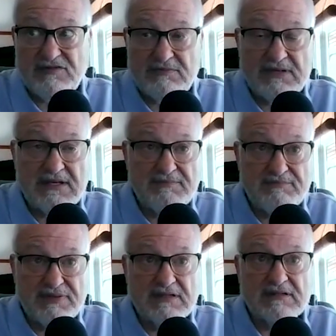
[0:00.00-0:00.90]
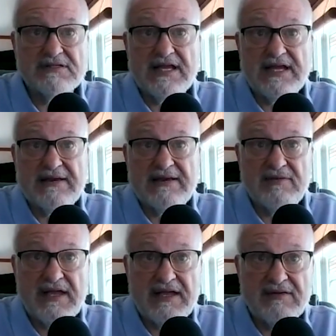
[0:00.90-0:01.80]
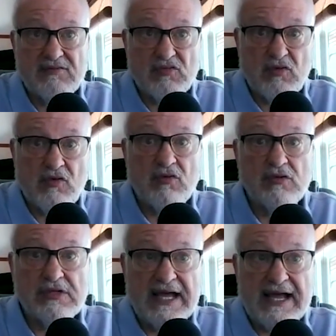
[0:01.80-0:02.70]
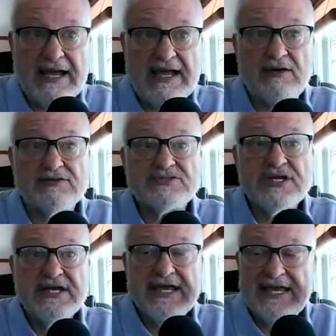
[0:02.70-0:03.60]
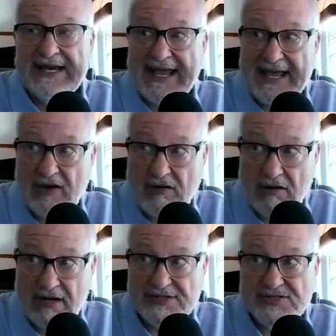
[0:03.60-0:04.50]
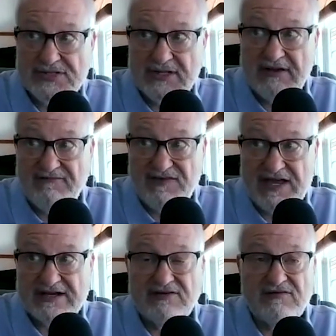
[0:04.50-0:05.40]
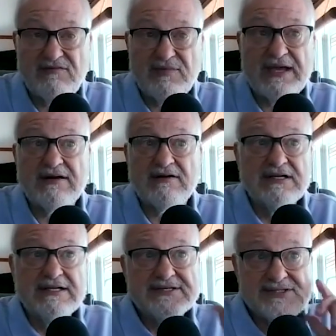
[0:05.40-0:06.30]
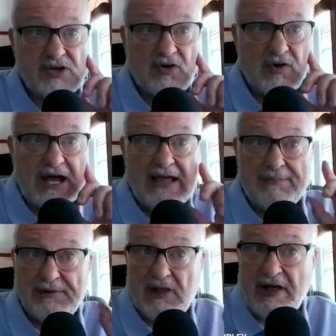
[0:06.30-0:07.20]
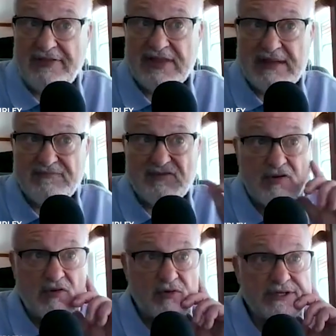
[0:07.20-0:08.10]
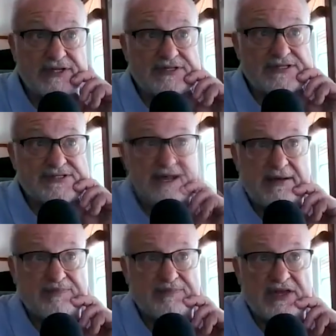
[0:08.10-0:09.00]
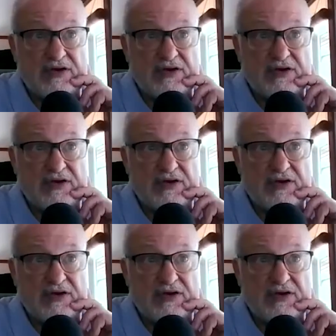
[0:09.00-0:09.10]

to be built and rolled out in a cost-effective manner. So I applaud them for holding this up. An